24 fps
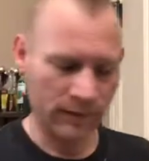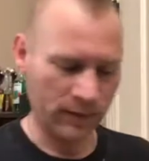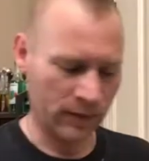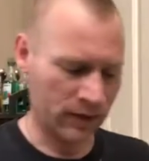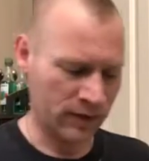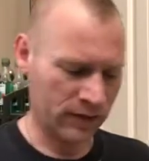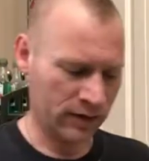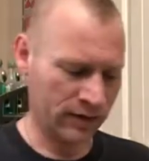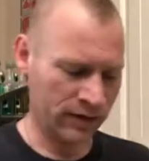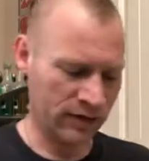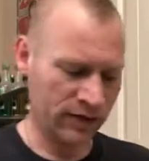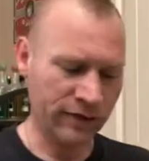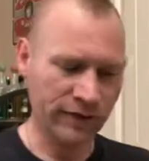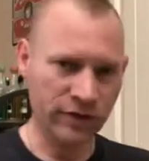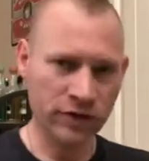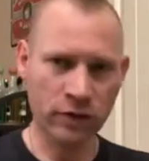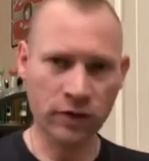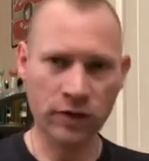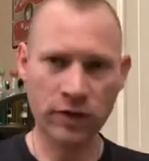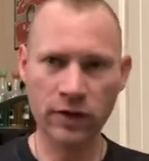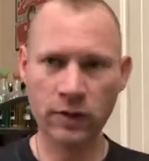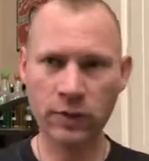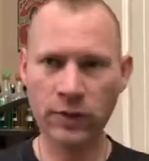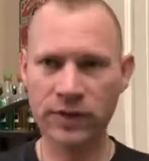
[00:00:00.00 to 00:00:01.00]

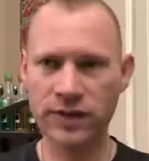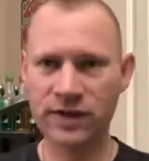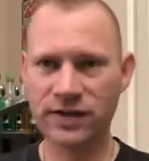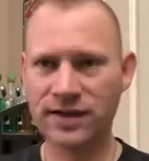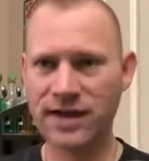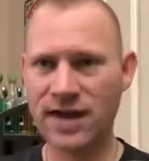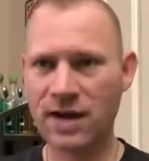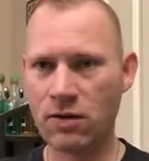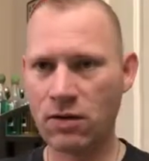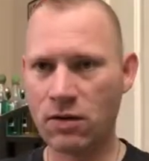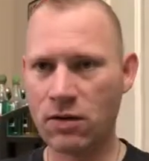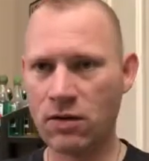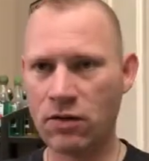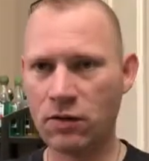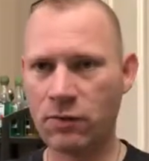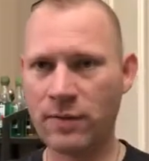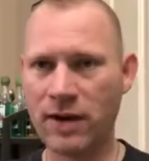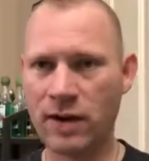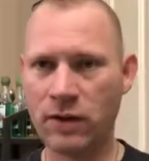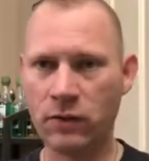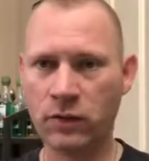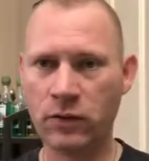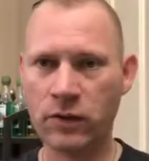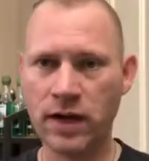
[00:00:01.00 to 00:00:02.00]
Conservatory, which is now called
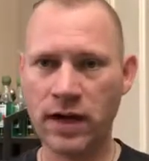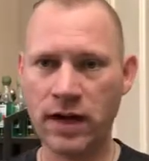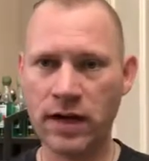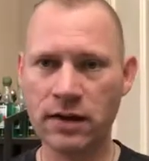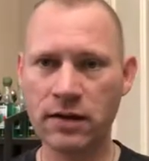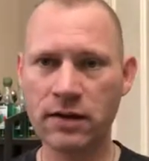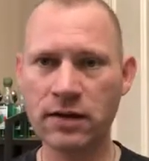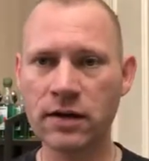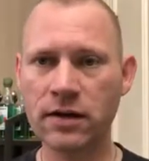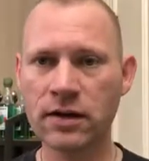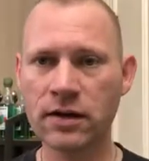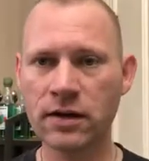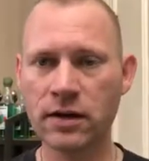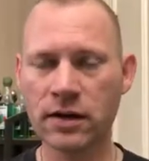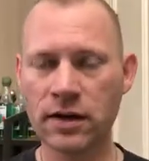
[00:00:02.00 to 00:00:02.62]
Mountain Rain.